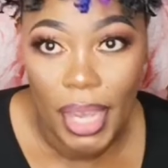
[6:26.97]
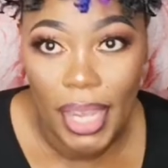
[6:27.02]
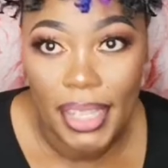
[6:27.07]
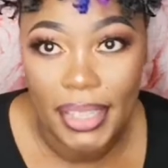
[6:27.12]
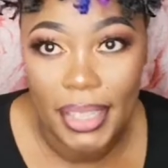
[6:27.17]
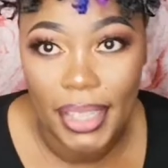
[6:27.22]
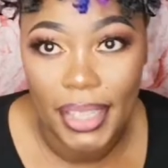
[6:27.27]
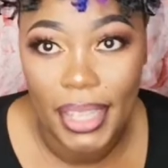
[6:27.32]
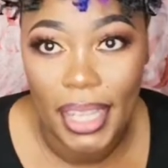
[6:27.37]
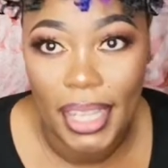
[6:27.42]
I
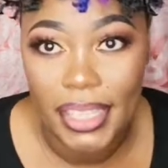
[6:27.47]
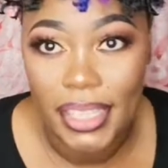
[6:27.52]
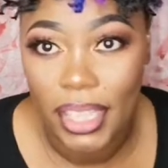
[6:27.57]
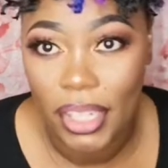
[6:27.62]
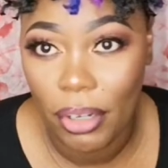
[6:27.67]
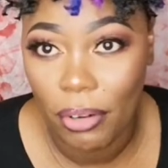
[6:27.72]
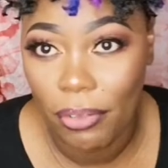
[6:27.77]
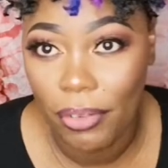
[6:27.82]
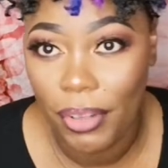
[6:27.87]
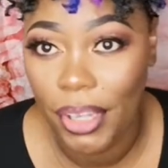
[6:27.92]
think that's
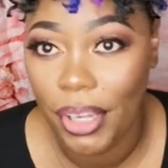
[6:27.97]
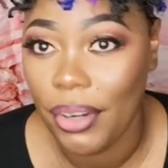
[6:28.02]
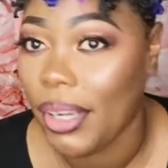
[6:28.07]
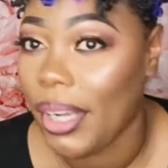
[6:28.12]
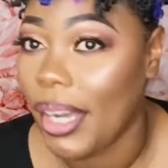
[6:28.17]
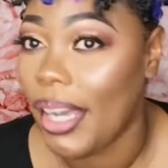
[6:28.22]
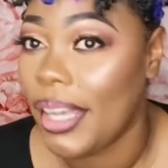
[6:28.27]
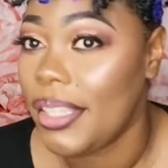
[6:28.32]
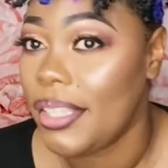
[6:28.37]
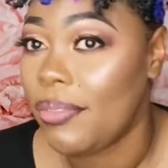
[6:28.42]
enough
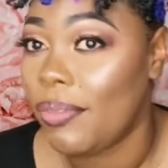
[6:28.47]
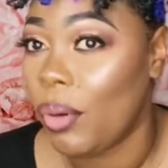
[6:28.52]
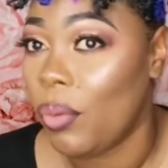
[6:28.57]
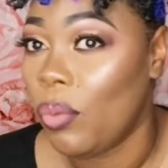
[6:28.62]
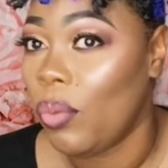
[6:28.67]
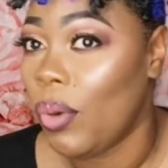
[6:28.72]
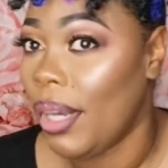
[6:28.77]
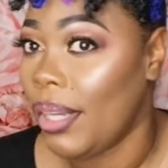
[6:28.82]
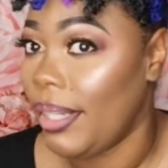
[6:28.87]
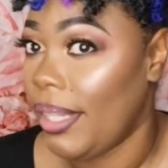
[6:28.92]
here, guys, for
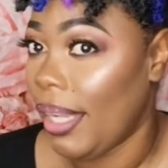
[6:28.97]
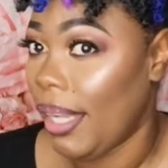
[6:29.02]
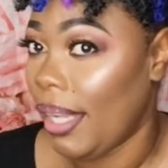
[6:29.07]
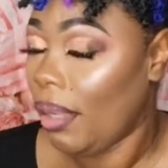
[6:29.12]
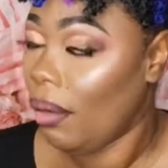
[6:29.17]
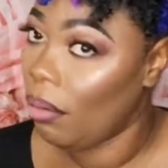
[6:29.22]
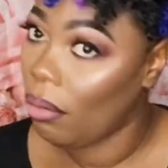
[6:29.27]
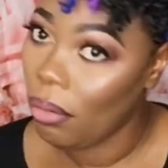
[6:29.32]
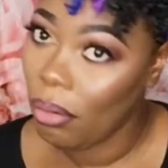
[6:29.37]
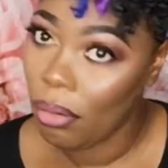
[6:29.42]
one
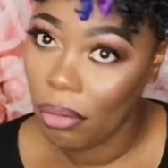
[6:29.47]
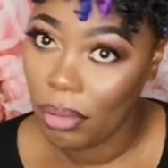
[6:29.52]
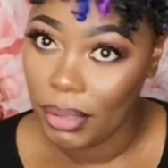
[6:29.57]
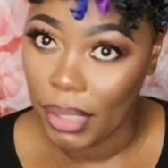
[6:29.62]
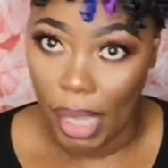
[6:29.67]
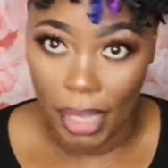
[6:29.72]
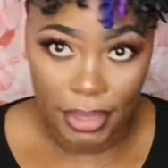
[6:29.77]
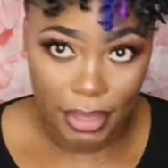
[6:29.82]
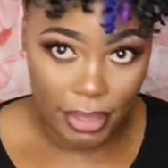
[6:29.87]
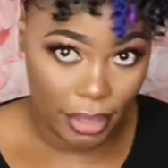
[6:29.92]
day.
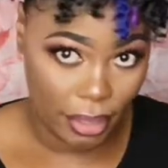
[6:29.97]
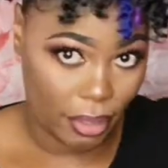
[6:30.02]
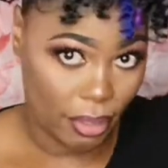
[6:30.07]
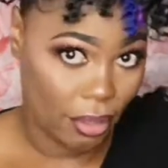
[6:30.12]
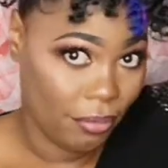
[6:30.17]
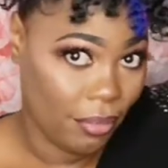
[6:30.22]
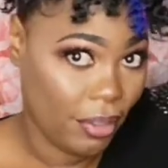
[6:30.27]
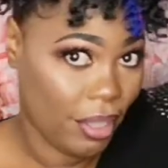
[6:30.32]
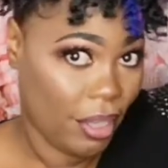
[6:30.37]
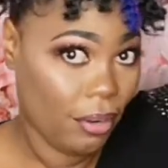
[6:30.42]
That's
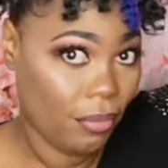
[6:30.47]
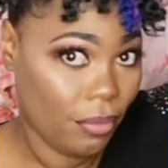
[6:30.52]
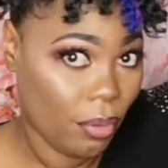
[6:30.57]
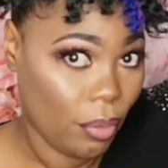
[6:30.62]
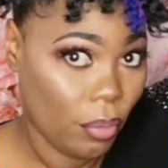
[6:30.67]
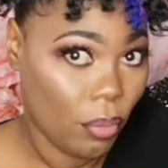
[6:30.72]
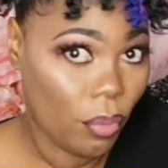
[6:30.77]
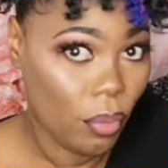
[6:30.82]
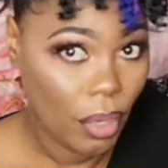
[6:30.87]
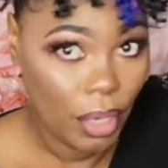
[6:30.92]
enough here
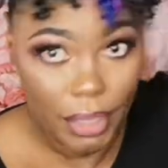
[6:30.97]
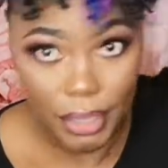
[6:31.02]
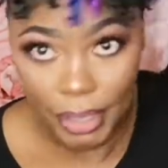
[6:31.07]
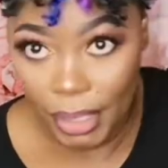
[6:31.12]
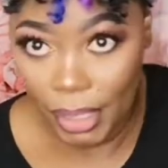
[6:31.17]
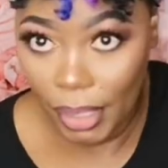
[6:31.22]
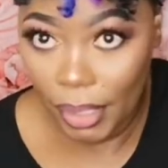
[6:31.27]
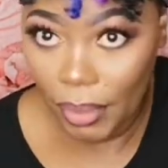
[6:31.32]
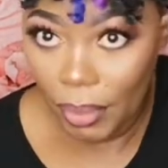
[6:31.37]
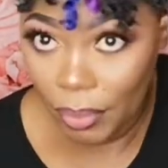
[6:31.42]
for one
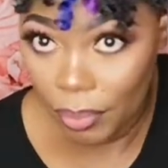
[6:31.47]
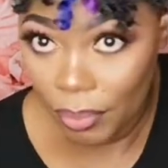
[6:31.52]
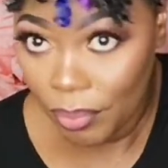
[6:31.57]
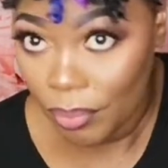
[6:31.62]
day.